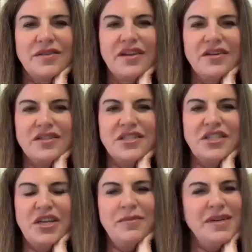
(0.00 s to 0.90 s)
So there's
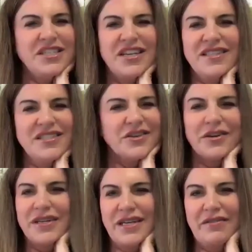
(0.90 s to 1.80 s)
too much
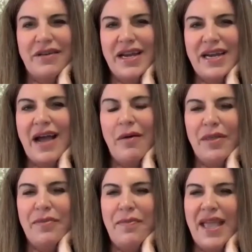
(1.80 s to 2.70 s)
uncertainty right now
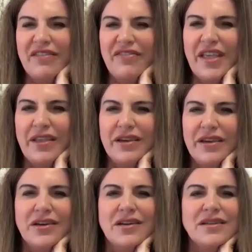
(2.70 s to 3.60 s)
with bank
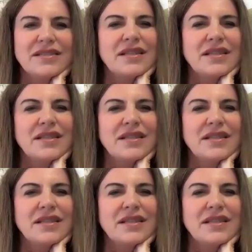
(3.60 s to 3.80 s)
failures,